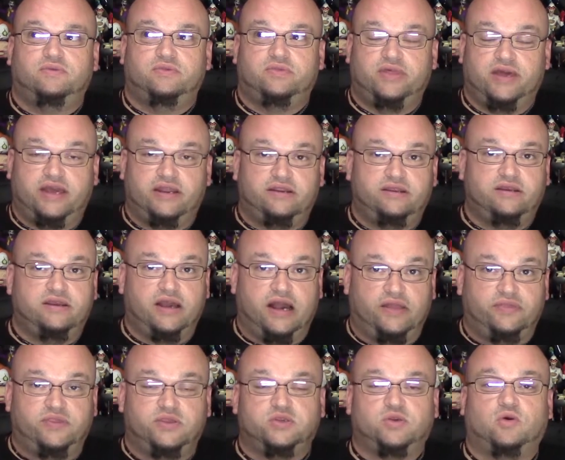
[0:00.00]
that
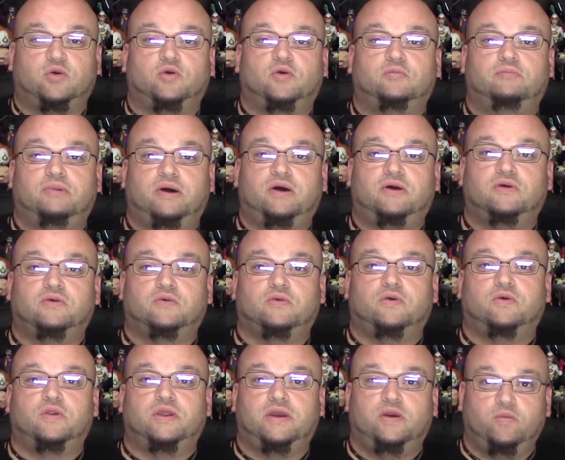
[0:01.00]
got this whole ball
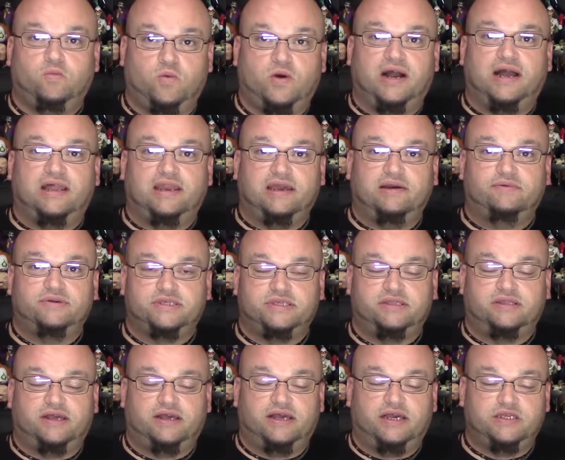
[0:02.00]
rolling while I was
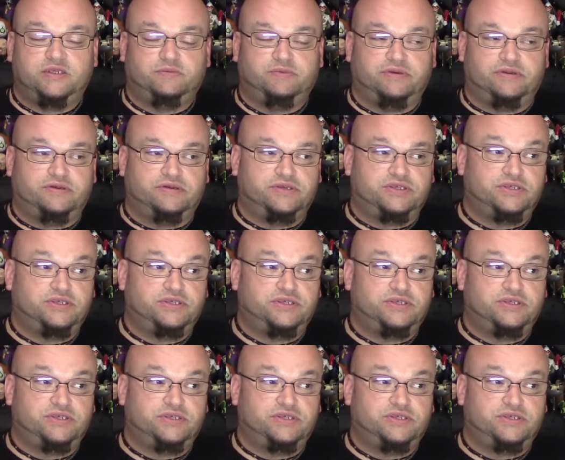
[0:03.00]
in the hospital.